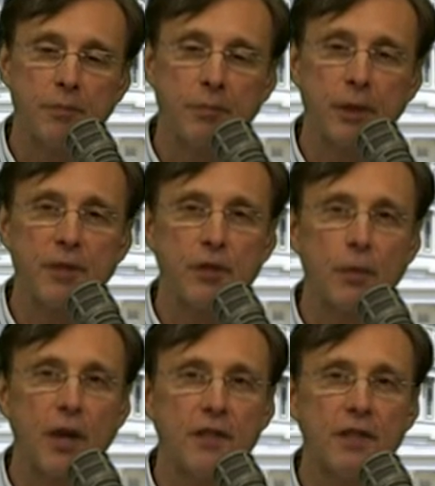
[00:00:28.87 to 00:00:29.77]
pretty much
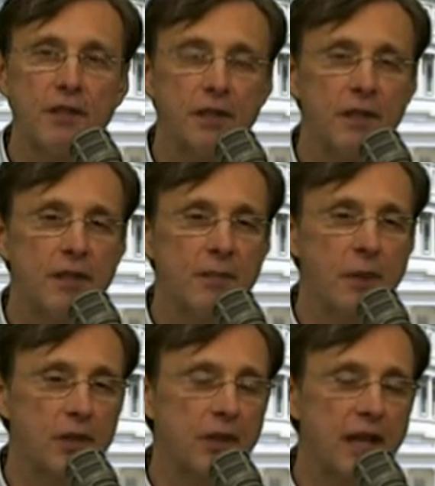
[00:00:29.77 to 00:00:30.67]
throughout the
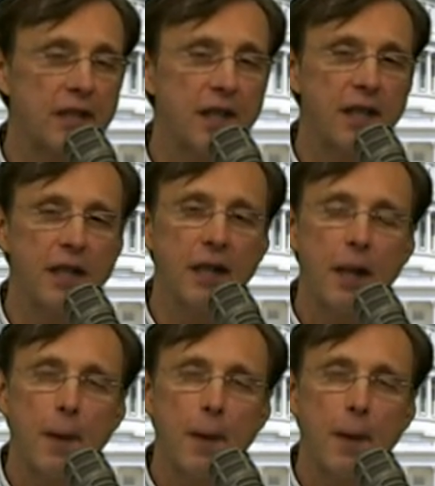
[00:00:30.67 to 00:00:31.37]
most of that decade,